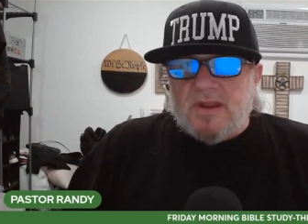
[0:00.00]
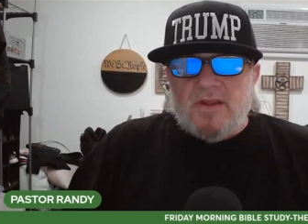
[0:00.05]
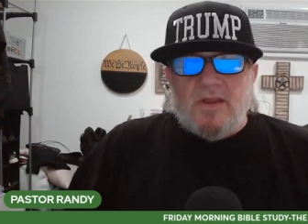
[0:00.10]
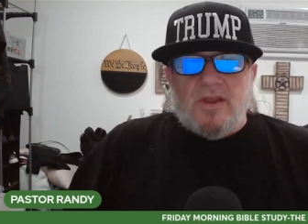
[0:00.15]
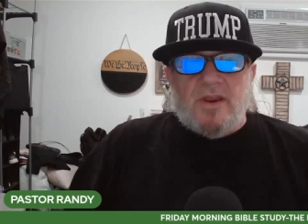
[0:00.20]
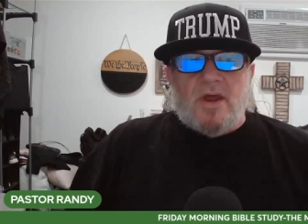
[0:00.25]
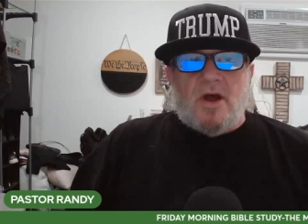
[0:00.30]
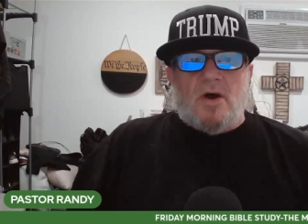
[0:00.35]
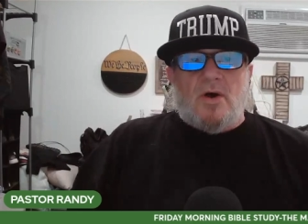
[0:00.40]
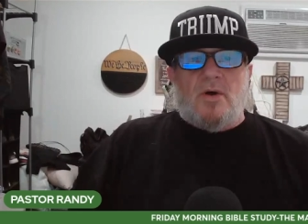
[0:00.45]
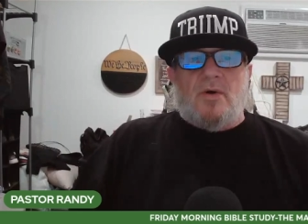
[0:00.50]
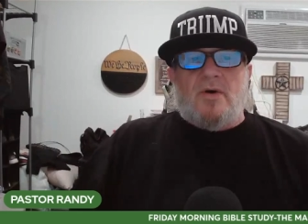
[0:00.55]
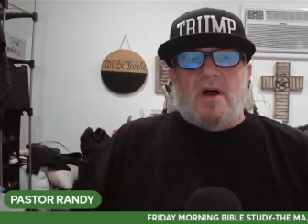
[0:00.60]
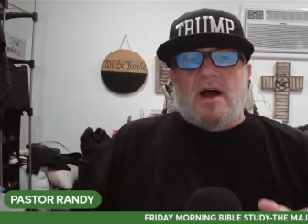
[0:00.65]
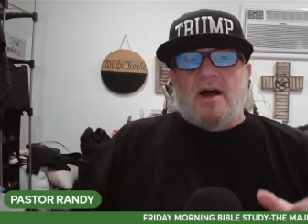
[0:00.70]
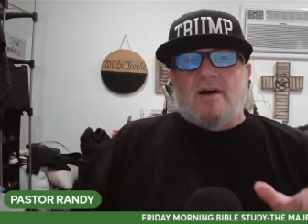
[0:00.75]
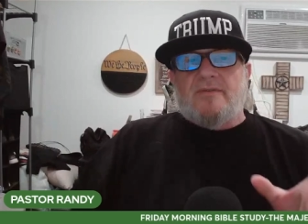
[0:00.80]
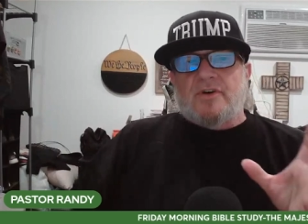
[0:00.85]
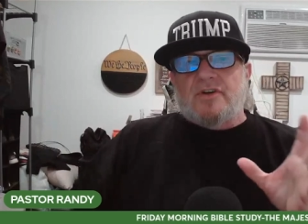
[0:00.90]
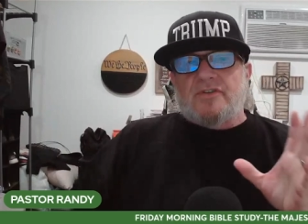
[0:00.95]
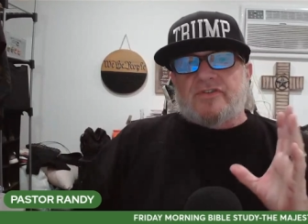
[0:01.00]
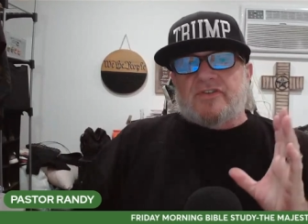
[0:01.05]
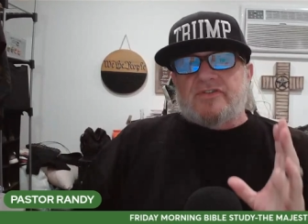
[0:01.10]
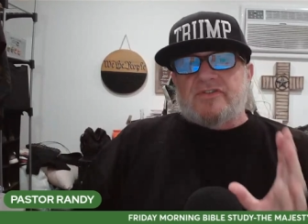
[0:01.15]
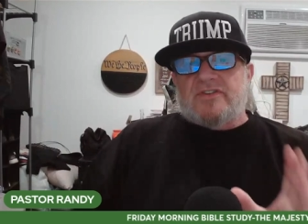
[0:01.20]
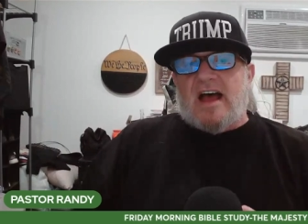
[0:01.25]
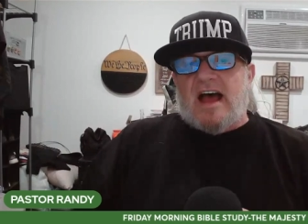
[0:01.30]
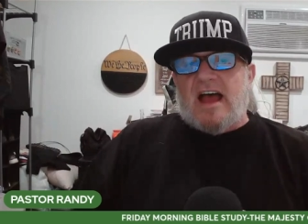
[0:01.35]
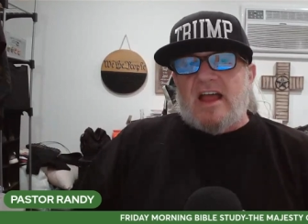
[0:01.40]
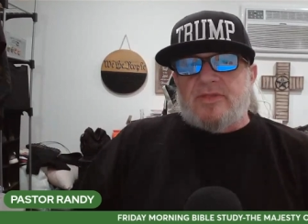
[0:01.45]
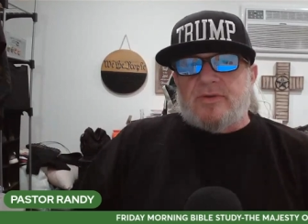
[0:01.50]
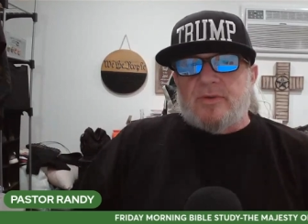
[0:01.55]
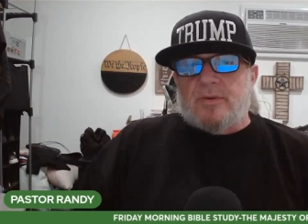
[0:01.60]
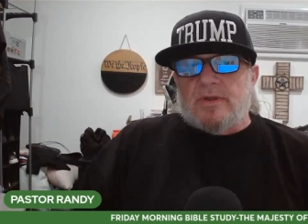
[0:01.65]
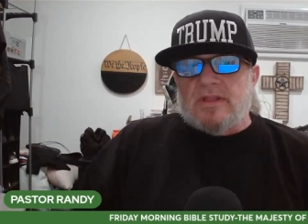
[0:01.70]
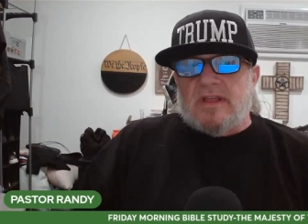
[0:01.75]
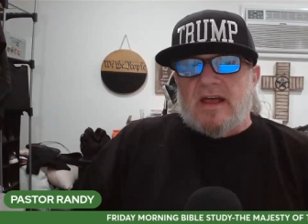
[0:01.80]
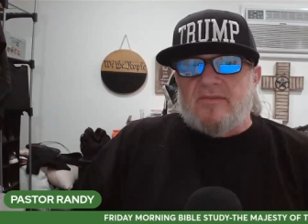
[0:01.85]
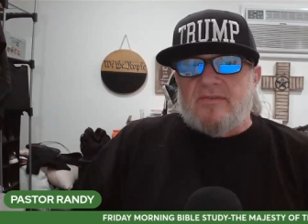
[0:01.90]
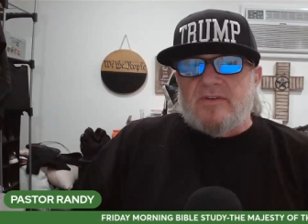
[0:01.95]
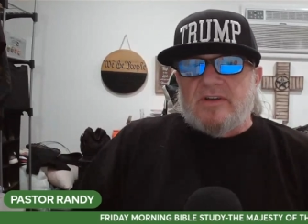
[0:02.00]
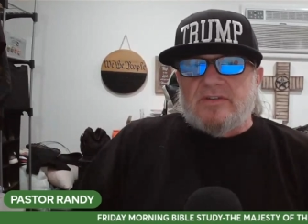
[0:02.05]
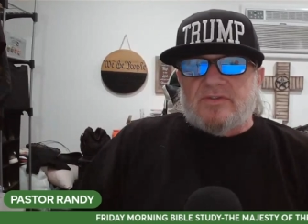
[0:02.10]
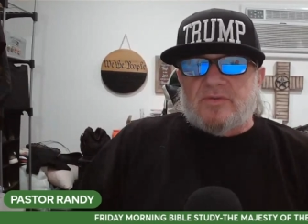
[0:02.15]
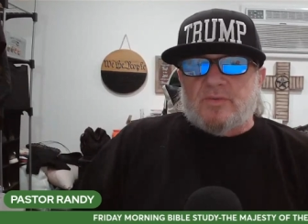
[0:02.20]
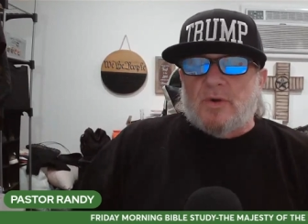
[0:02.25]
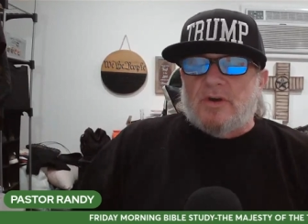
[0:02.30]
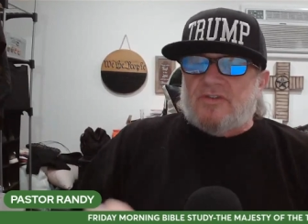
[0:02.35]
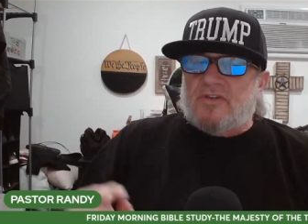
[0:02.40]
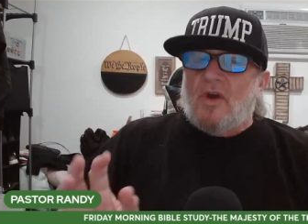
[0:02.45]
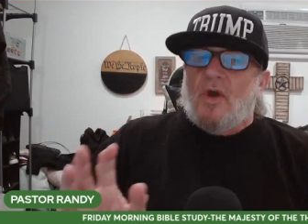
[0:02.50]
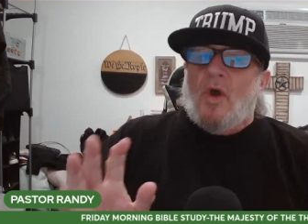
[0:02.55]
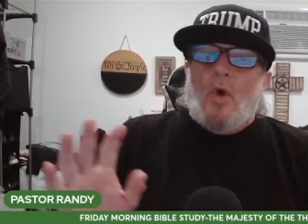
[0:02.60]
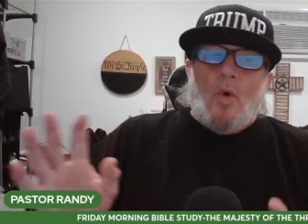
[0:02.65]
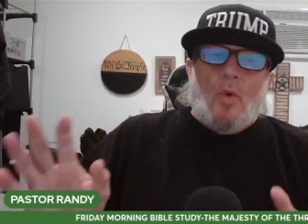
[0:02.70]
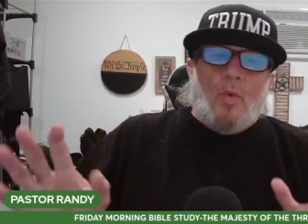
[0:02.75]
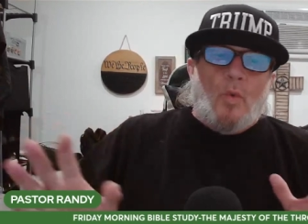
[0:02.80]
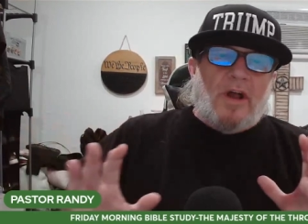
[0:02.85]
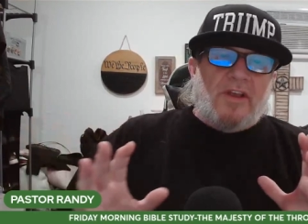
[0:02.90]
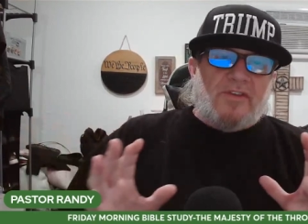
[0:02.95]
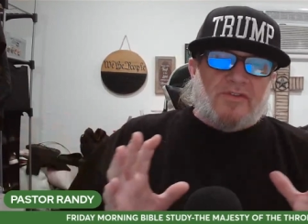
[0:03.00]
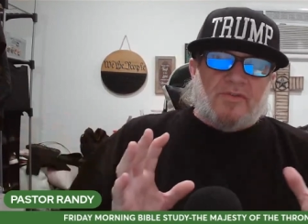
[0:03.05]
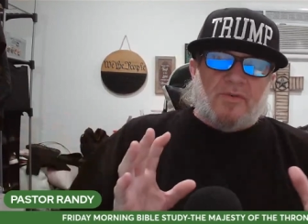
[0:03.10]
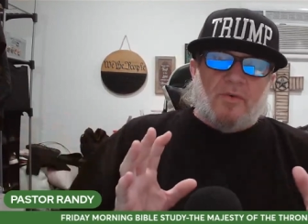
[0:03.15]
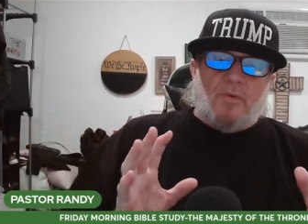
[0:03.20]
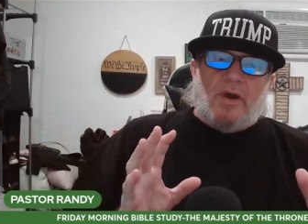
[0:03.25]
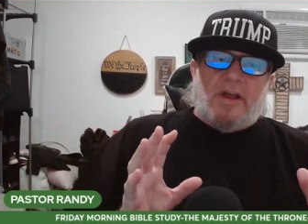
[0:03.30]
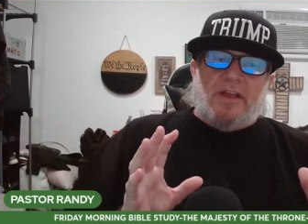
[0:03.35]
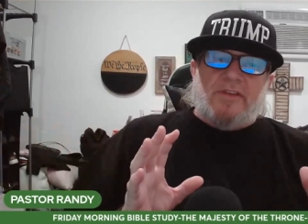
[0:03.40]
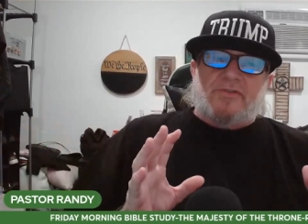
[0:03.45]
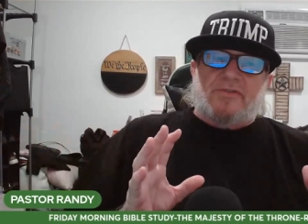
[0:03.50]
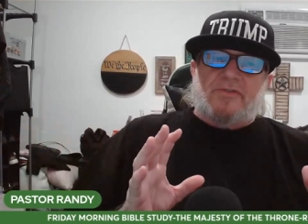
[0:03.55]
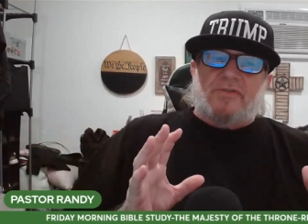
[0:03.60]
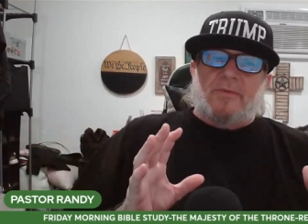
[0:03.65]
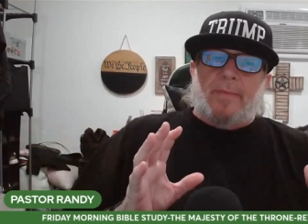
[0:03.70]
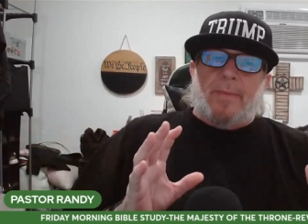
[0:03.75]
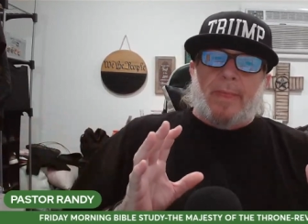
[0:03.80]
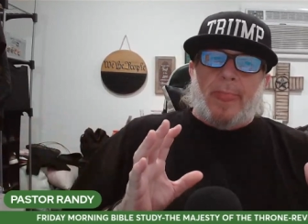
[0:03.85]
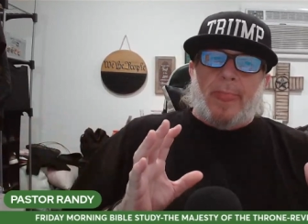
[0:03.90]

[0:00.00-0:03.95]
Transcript: you know, uh, verses 9 through 11, which, which, which,